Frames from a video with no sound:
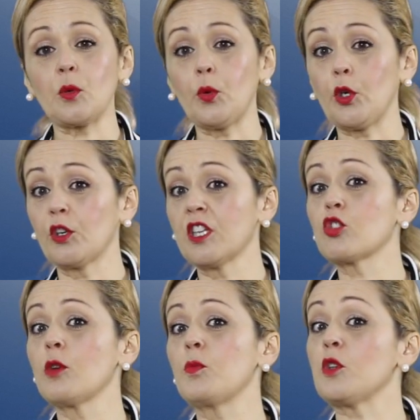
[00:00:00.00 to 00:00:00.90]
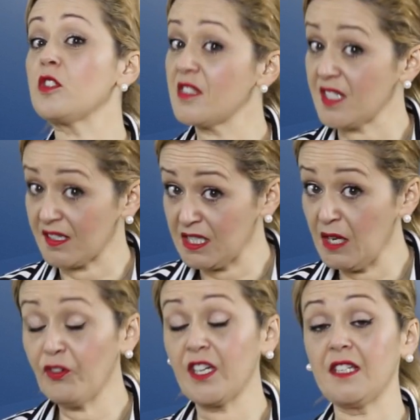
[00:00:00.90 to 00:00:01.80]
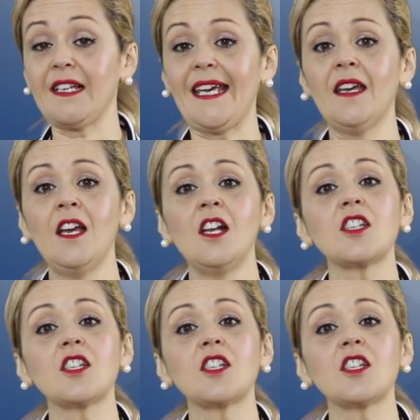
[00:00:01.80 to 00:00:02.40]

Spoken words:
to the world contribute significantly